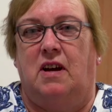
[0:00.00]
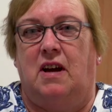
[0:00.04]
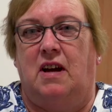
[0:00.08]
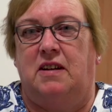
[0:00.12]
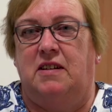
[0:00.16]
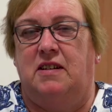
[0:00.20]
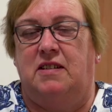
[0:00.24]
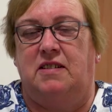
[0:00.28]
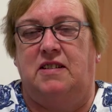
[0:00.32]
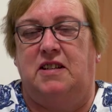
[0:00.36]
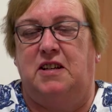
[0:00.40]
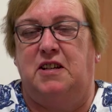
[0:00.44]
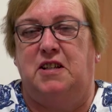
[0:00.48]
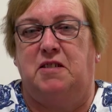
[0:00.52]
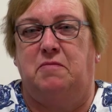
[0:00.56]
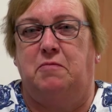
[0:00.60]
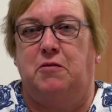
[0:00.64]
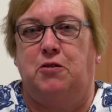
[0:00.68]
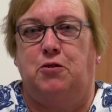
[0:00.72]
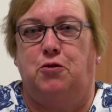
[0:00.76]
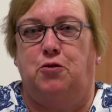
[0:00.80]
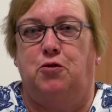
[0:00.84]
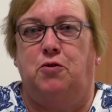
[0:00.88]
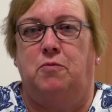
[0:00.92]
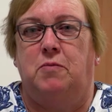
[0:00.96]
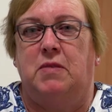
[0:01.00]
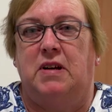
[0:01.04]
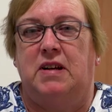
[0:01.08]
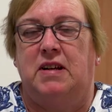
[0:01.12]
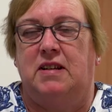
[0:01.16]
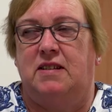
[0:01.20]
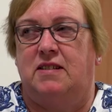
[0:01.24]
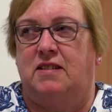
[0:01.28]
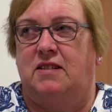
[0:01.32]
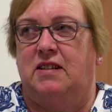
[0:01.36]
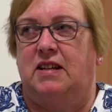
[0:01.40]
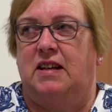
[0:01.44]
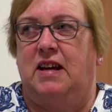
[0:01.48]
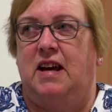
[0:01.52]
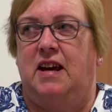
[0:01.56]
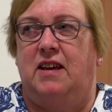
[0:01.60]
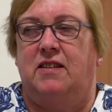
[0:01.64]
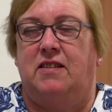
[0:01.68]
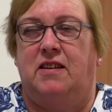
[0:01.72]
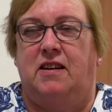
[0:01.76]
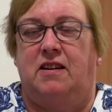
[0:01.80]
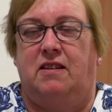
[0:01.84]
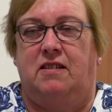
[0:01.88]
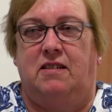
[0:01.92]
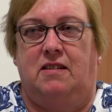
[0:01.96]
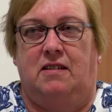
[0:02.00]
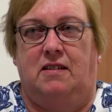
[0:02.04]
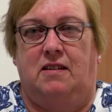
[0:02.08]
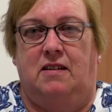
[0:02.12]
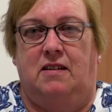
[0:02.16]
and it takes me 2 minutes to get there.